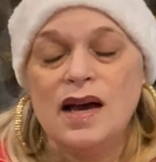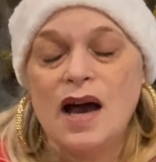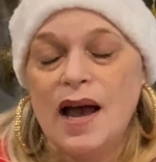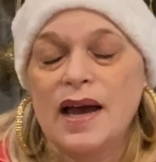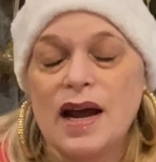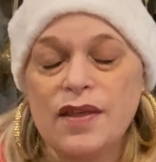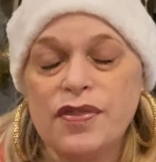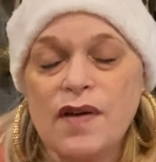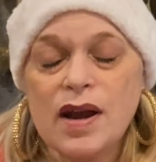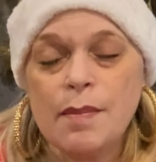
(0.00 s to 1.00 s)
I got a
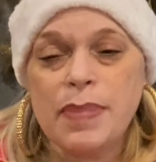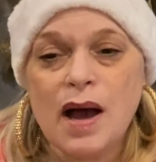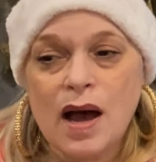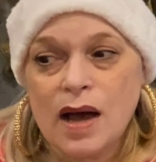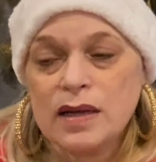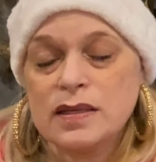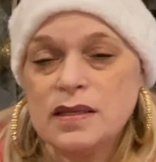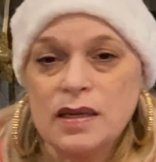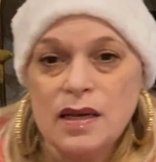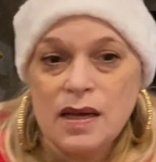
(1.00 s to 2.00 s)
ThredUp box
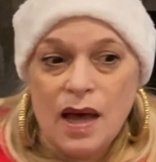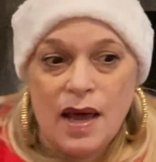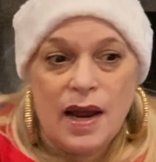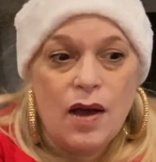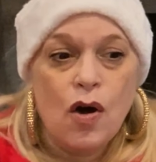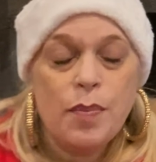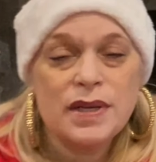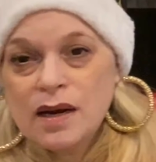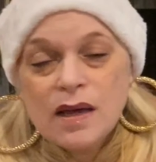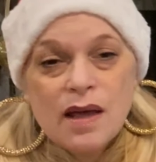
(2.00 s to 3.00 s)
and I opened
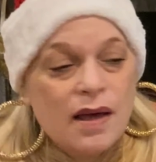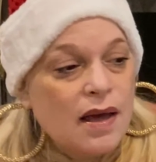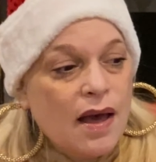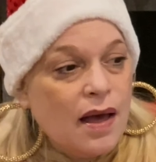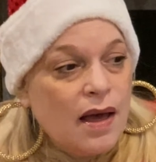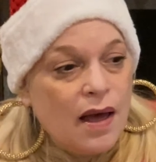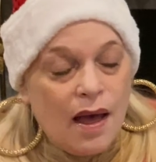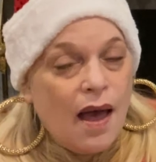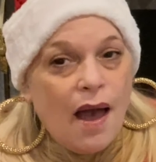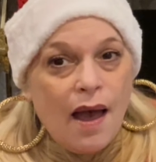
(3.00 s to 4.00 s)
it
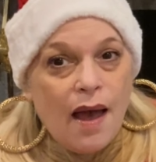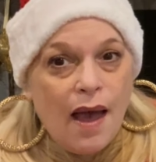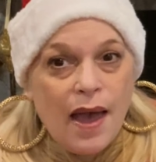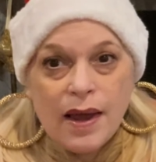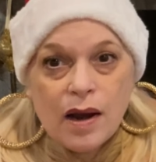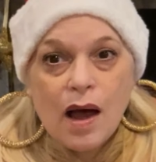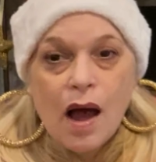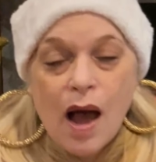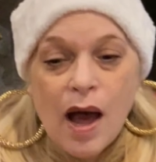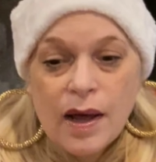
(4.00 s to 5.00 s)
and
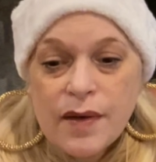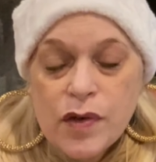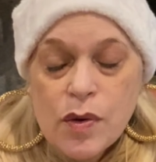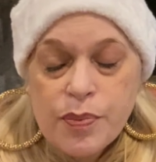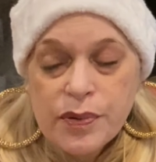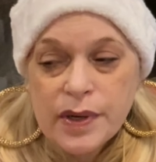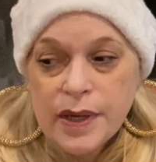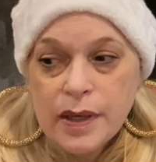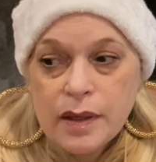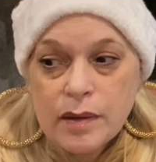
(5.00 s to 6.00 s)
I'll give you a
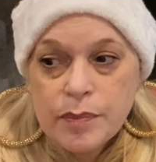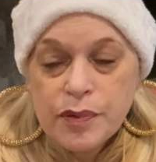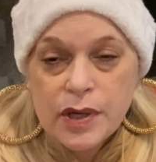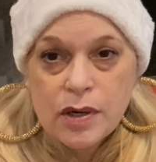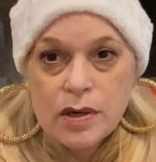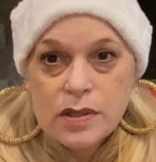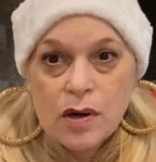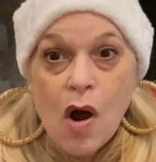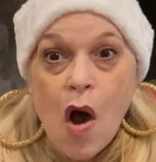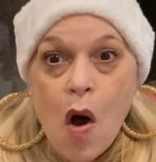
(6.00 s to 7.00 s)
pre precursor.
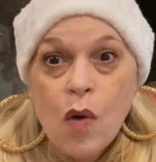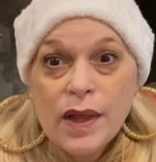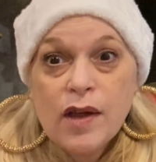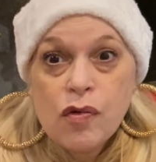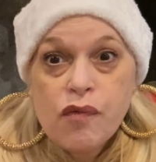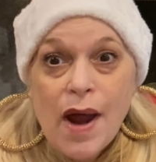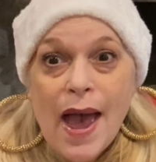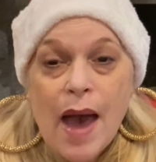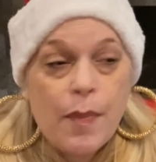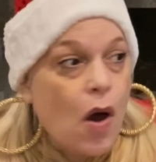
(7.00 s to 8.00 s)
Holy
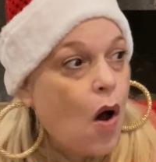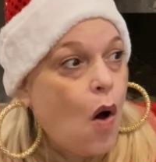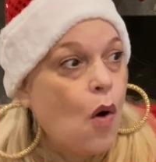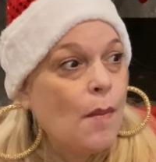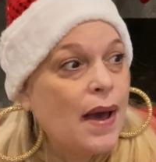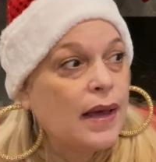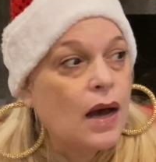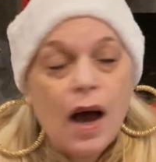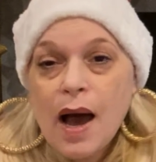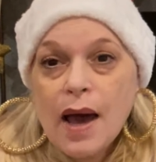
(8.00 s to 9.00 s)
crap. Oh my
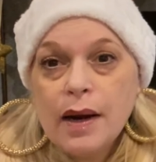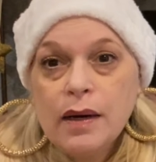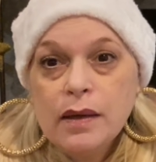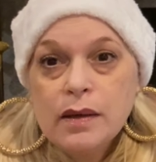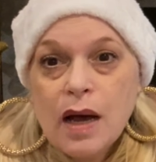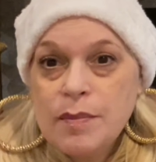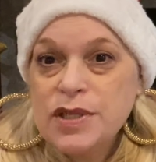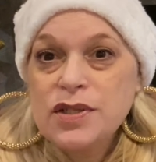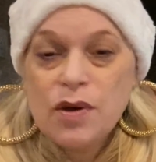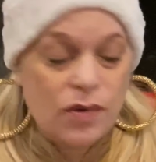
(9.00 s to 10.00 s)
God. I'm
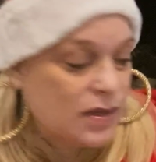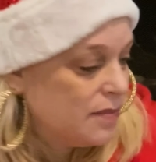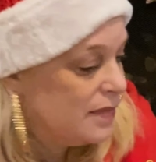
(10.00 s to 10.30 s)
stoked.